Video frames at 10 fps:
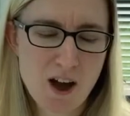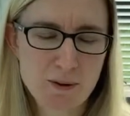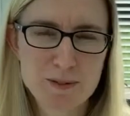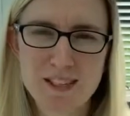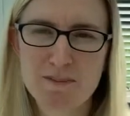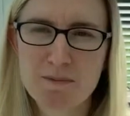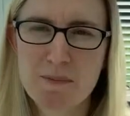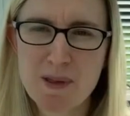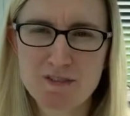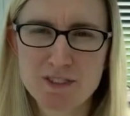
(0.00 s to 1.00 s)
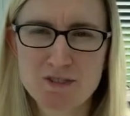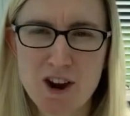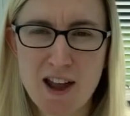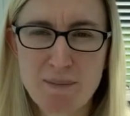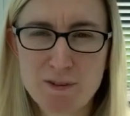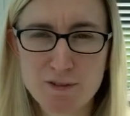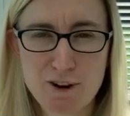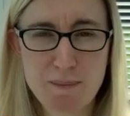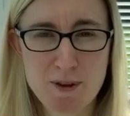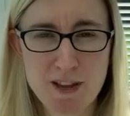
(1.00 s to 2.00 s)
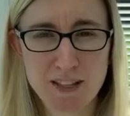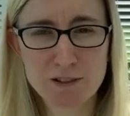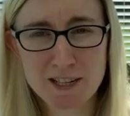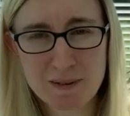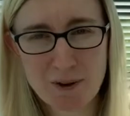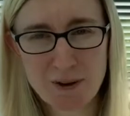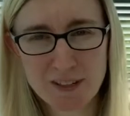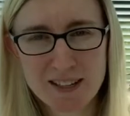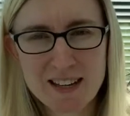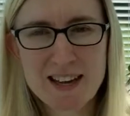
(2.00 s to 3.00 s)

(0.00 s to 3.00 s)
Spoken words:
I also give him a bit of a dry before I put any cream on.